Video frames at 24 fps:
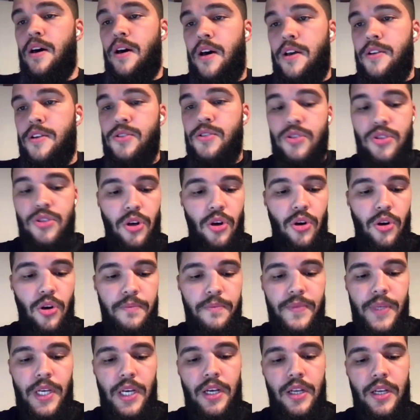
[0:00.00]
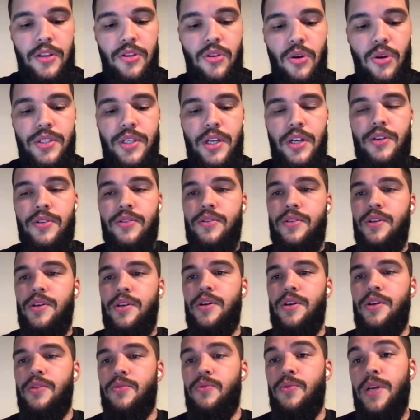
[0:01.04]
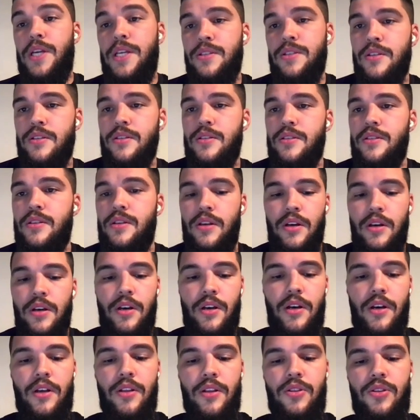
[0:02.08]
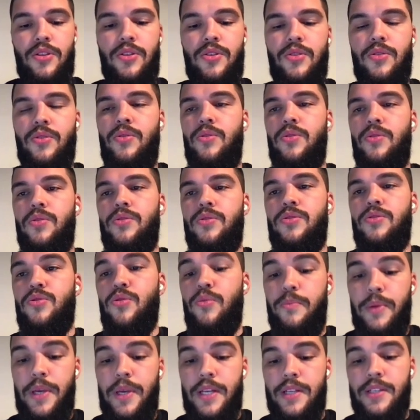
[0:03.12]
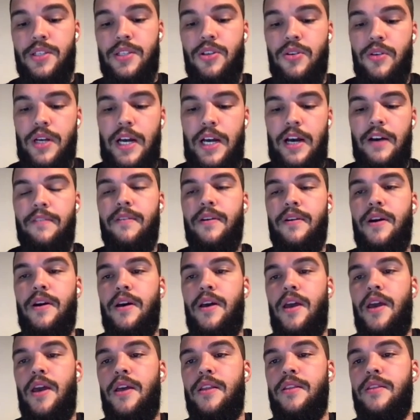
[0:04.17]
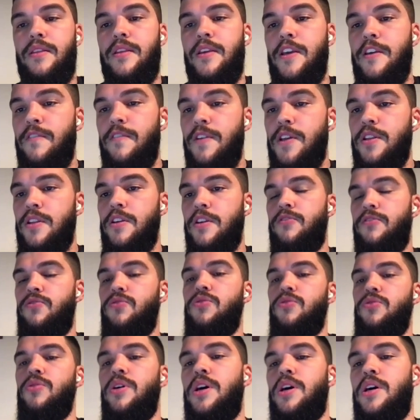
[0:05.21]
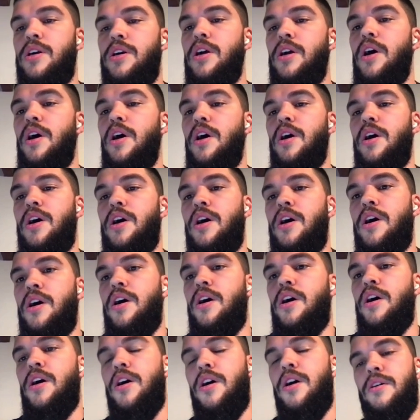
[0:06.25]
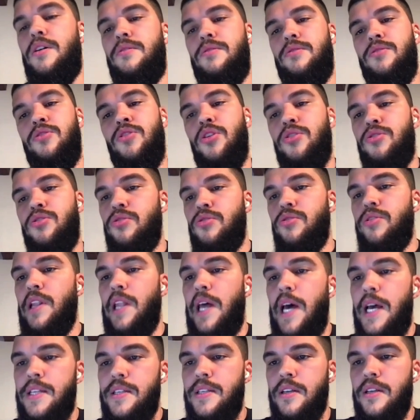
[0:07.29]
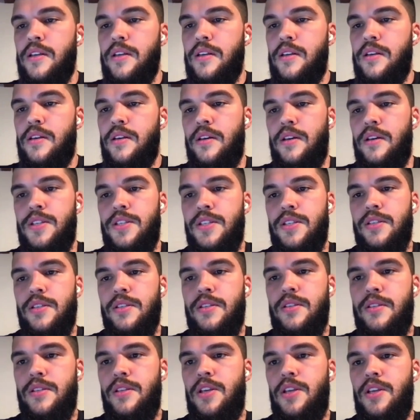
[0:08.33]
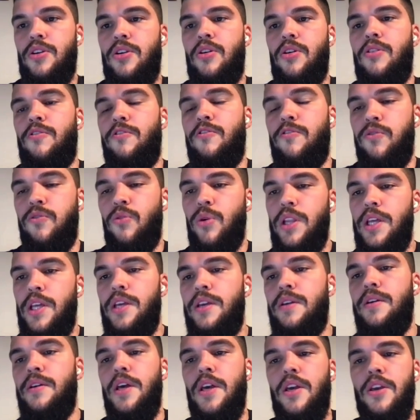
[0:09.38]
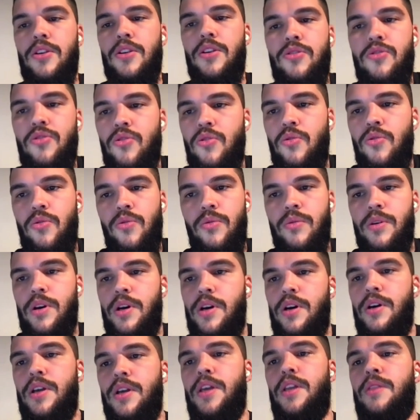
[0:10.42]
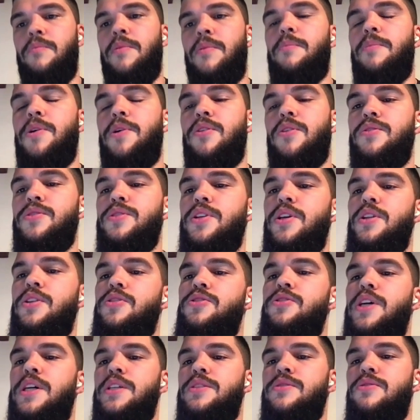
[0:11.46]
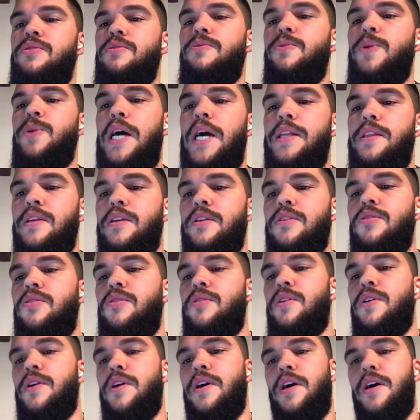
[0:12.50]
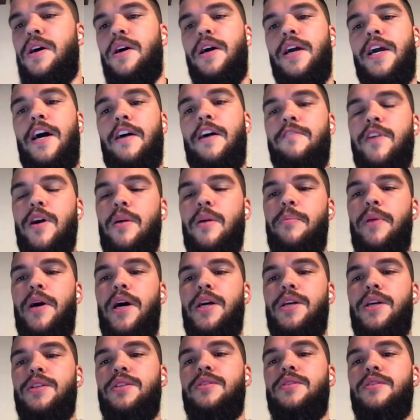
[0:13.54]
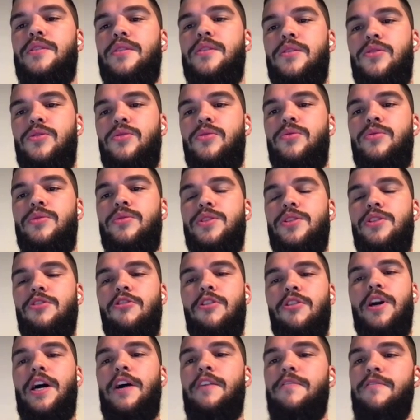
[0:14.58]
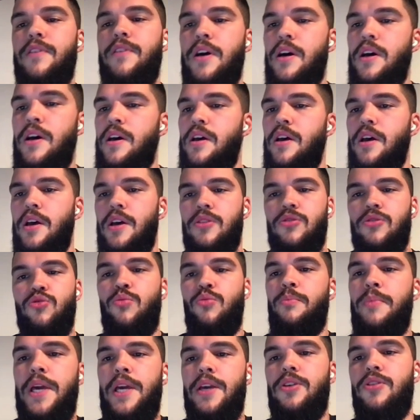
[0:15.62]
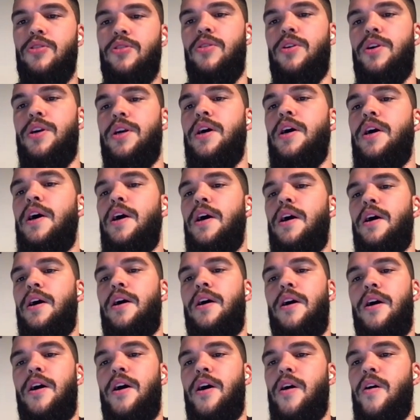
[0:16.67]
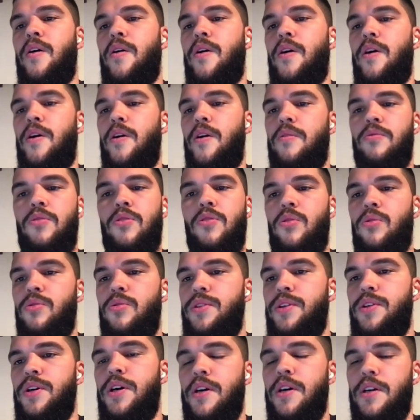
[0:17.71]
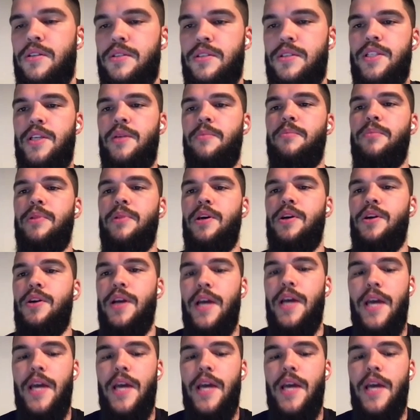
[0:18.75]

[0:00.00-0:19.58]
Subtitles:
So those are the reasons to pick ZIO Kafka. And even if you are not utilizing ZIO fully, you can maybe consider just rewriting your Kafka parts to ZIO Kafka to make your code simpler